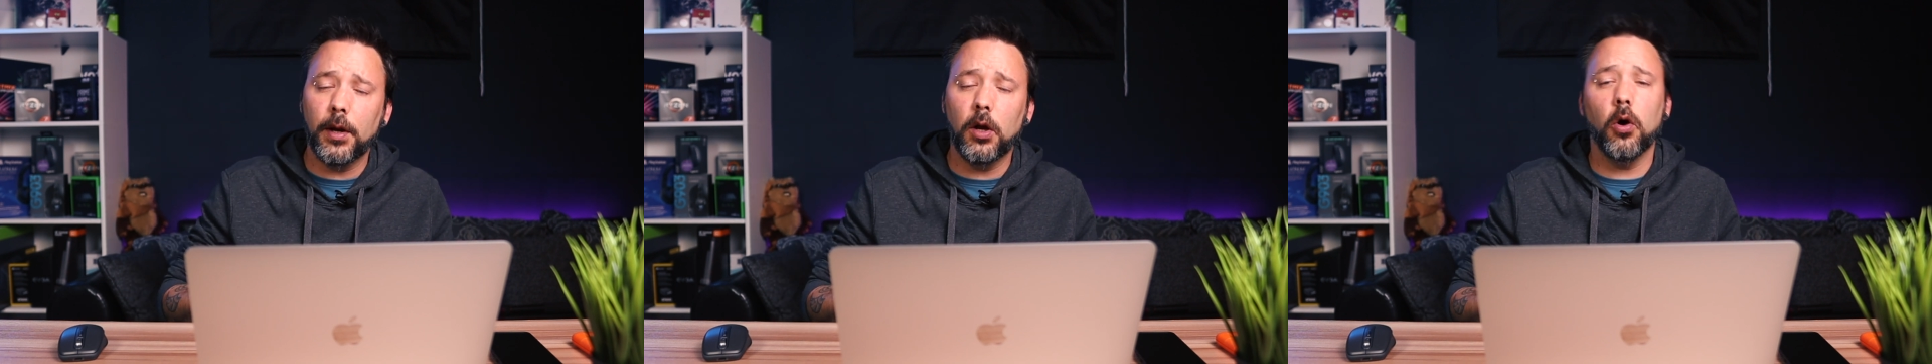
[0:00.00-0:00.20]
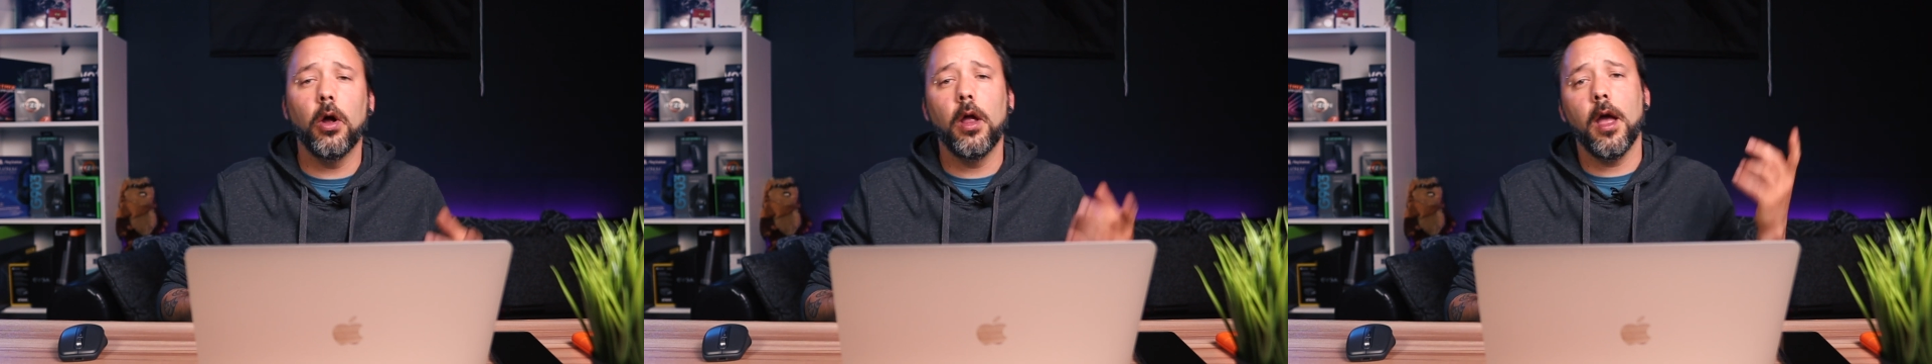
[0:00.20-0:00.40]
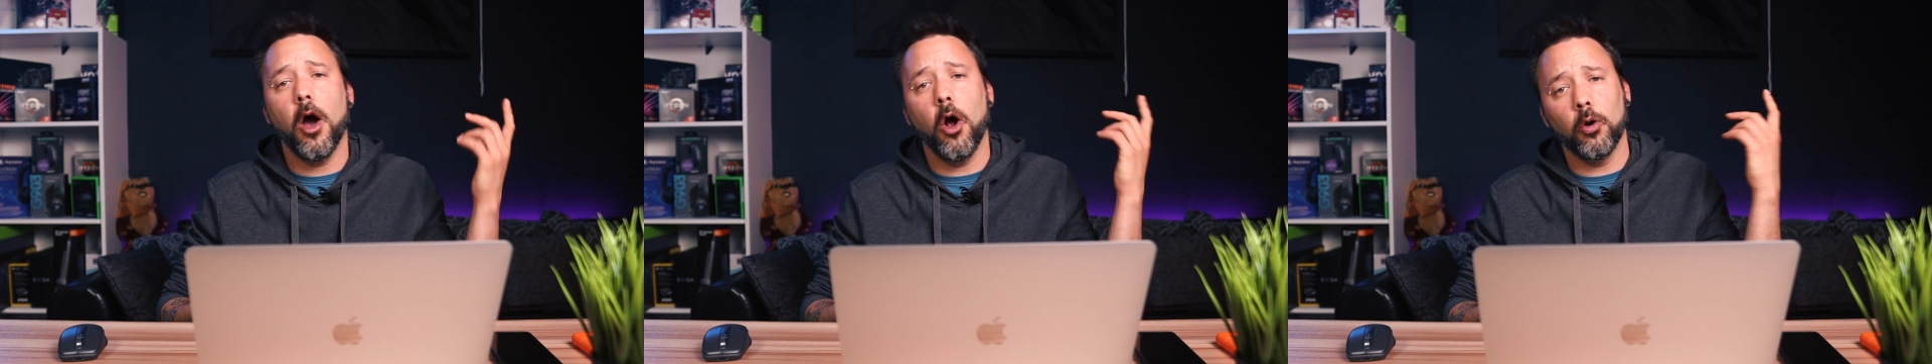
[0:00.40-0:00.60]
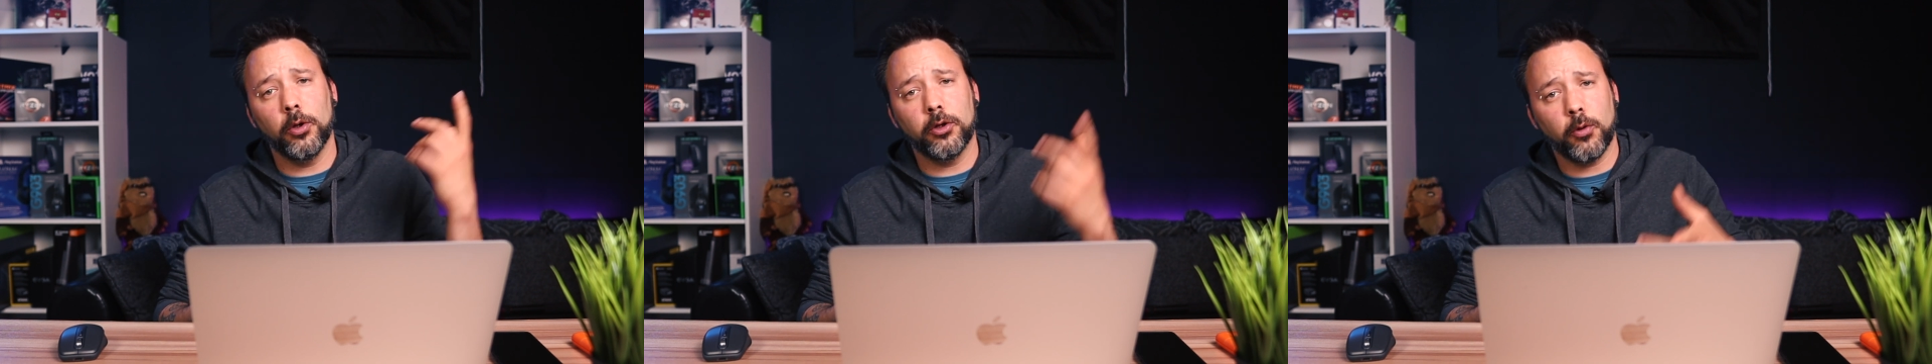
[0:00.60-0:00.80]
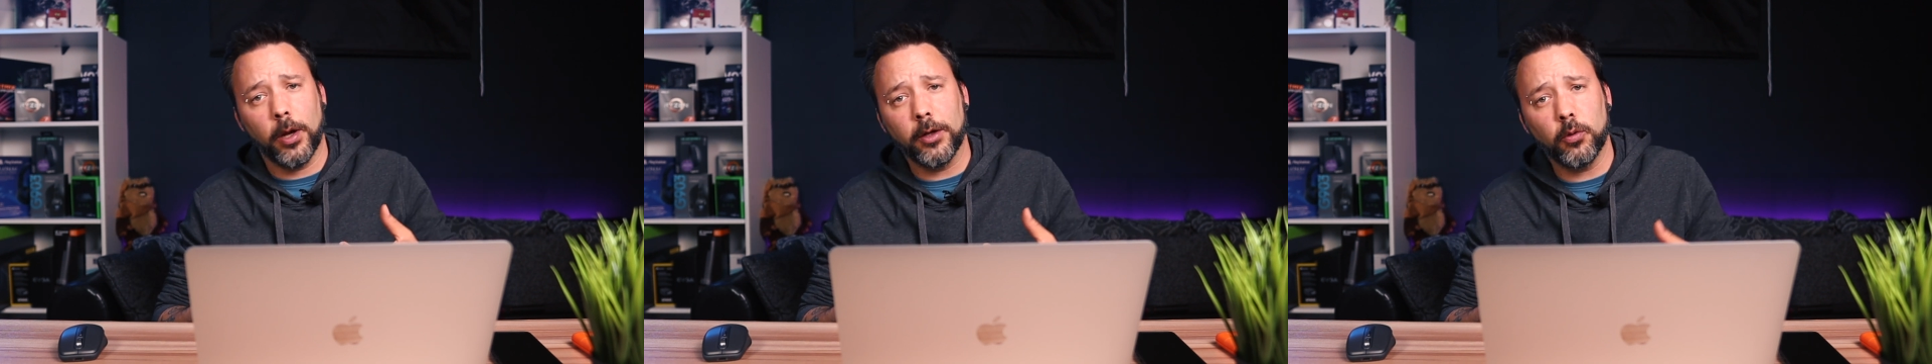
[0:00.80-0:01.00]
below, I
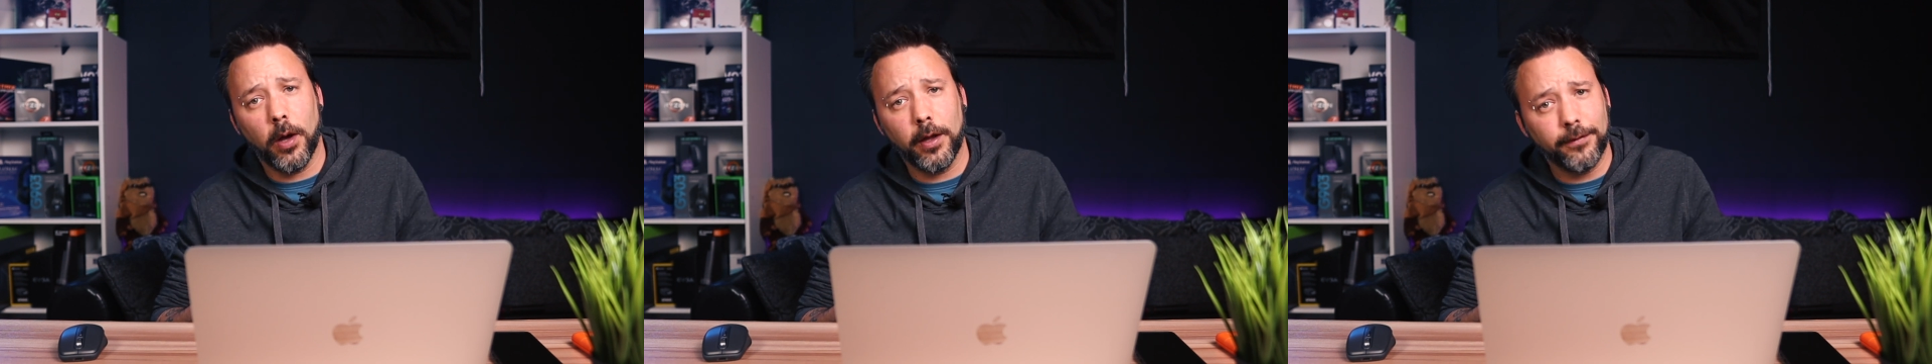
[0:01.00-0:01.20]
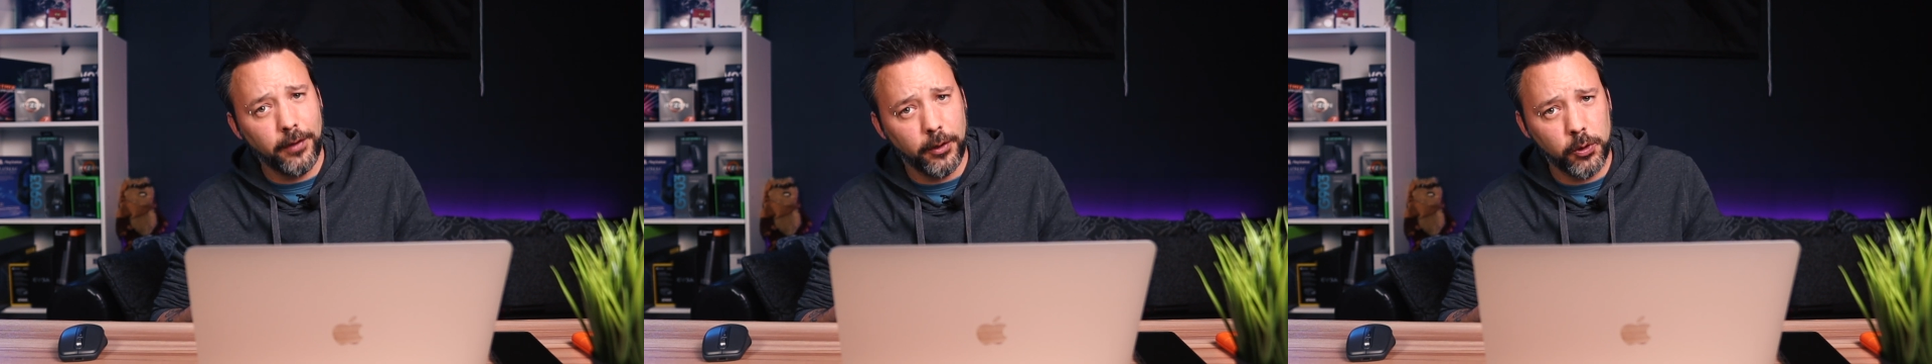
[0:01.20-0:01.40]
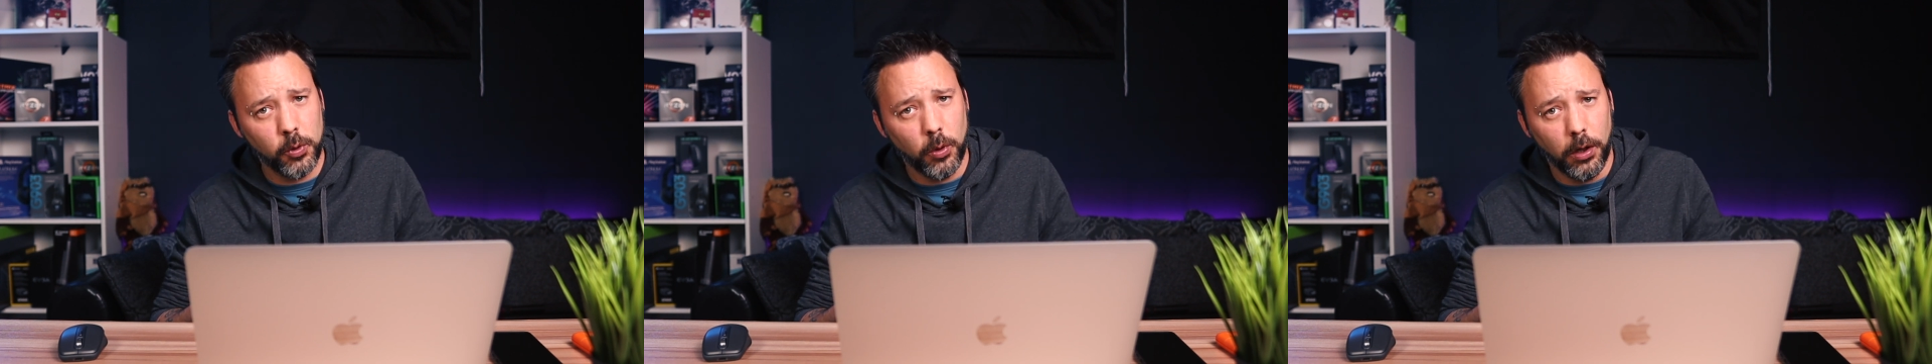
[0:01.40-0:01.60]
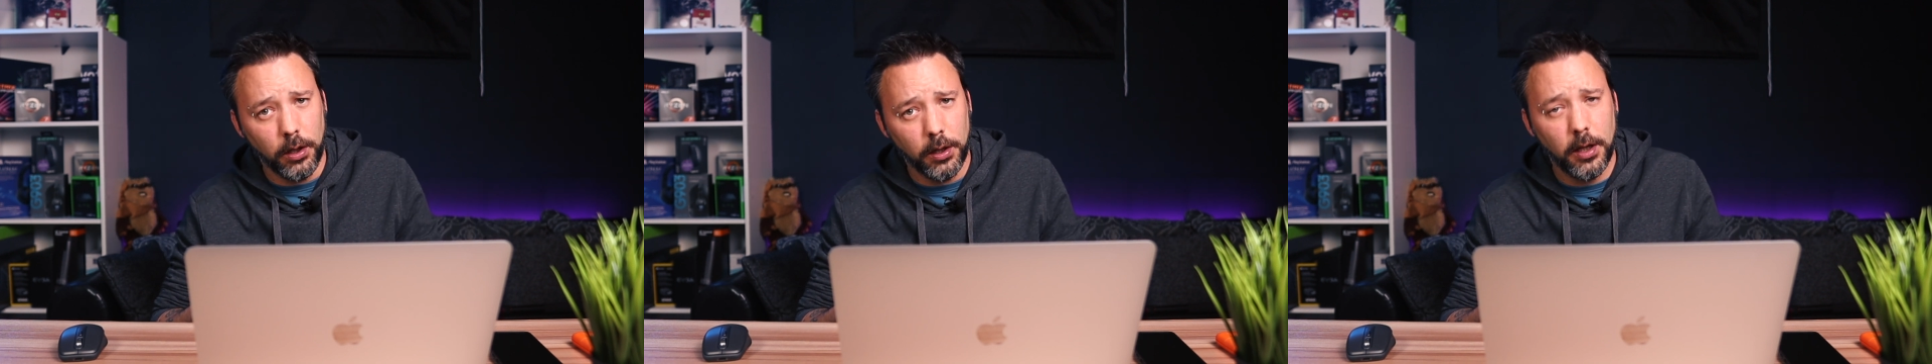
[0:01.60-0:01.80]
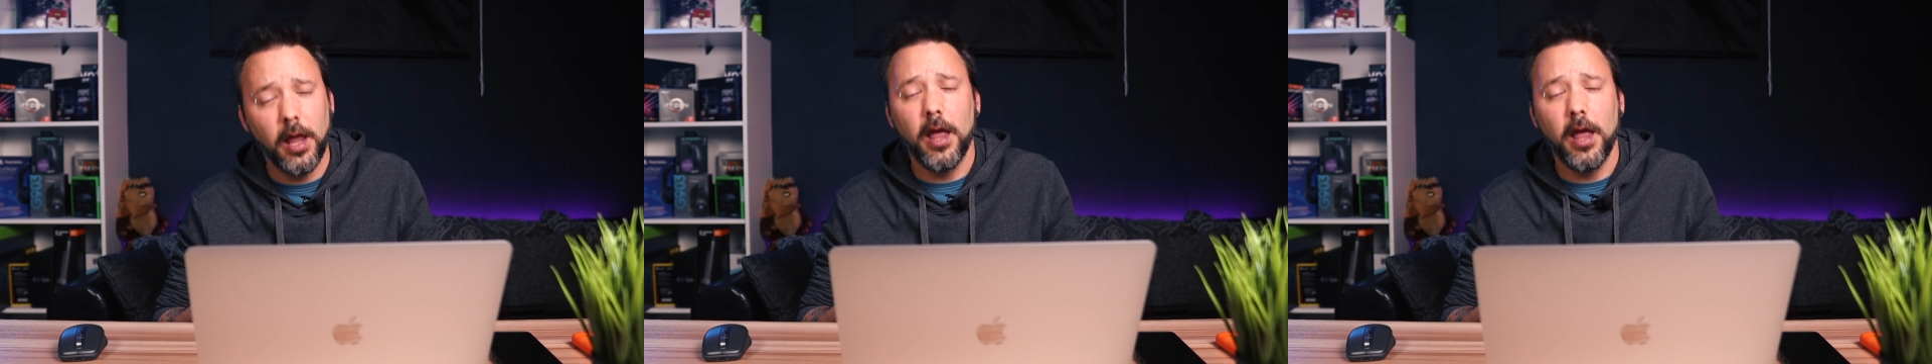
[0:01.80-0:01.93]
always try to answer you all.